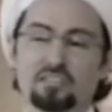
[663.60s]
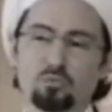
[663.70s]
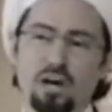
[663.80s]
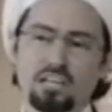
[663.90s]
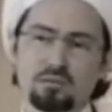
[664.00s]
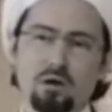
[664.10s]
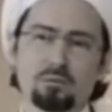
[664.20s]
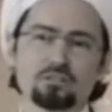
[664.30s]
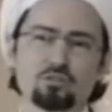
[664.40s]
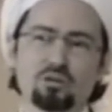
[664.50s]
That's why
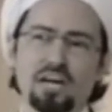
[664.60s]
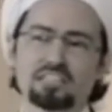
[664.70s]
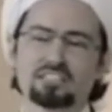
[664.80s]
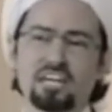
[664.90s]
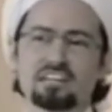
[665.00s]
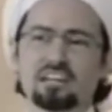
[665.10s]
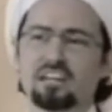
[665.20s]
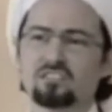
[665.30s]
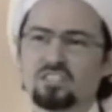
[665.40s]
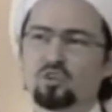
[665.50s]
Imam al-Junaid said
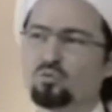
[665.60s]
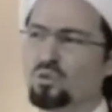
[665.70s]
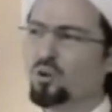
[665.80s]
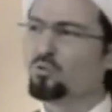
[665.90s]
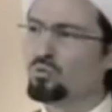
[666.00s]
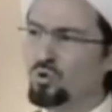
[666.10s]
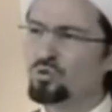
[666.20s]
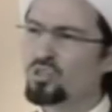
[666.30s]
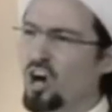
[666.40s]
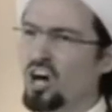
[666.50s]
that the real
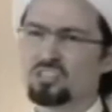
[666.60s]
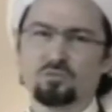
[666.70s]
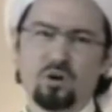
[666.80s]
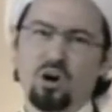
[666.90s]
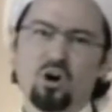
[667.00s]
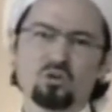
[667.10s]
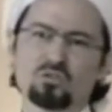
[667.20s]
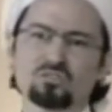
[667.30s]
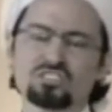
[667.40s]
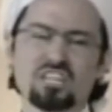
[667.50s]
root cause of
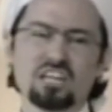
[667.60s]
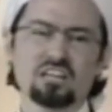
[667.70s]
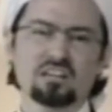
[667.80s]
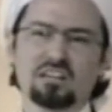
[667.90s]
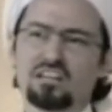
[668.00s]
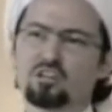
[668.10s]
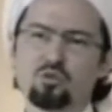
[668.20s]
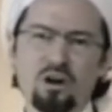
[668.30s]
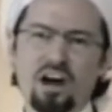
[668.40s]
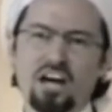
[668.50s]
all sin,
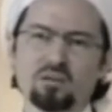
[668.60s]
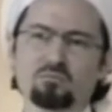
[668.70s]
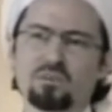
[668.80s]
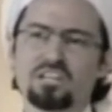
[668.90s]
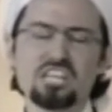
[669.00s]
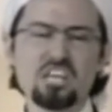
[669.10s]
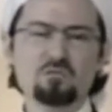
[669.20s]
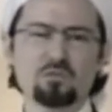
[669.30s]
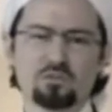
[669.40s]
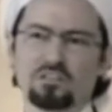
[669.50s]
crime,
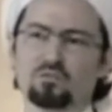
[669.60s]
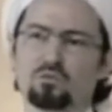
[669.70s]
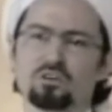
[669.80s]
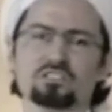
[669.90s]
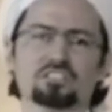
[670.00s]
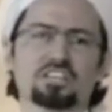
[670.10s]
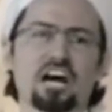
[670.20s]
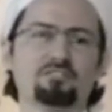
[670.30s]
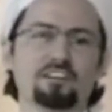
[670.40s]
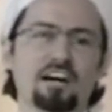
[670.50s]
evil in the world is
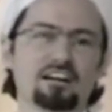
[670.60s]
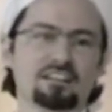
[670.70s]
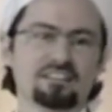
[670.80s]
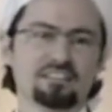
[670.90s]
ghafla.